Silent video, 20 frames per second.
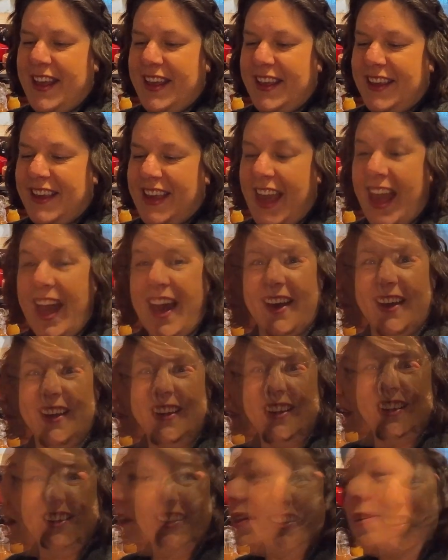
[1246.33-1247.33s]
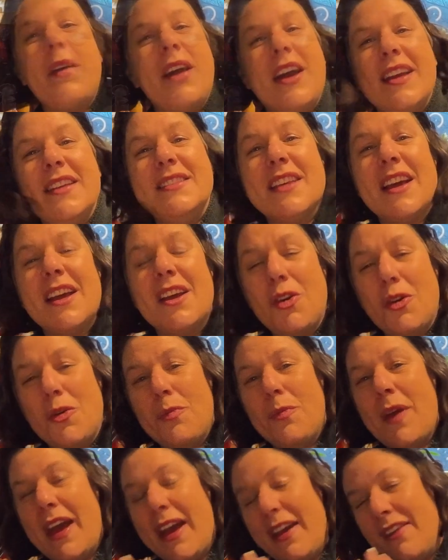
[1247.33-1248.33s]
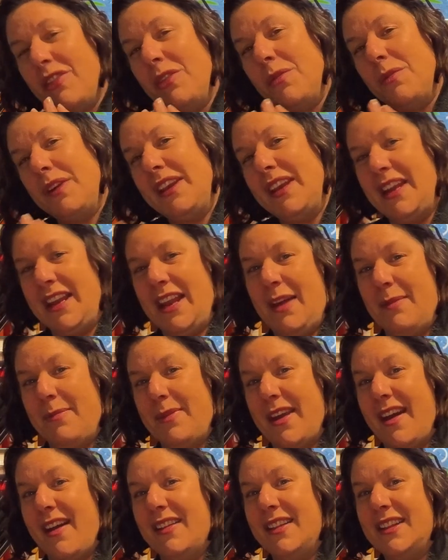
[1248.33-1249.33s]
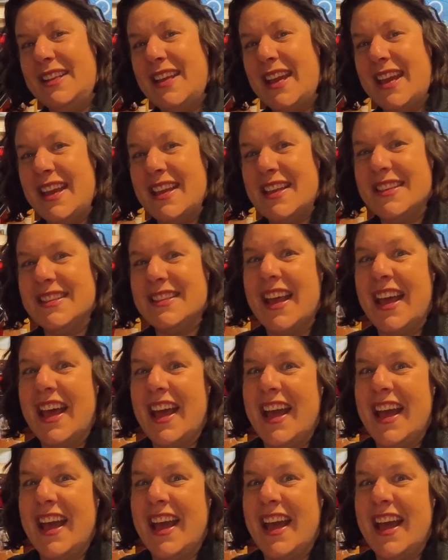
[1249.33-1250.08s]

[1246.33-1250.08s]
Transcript: Yeah, otherwise, I hope everyone had happy holidays,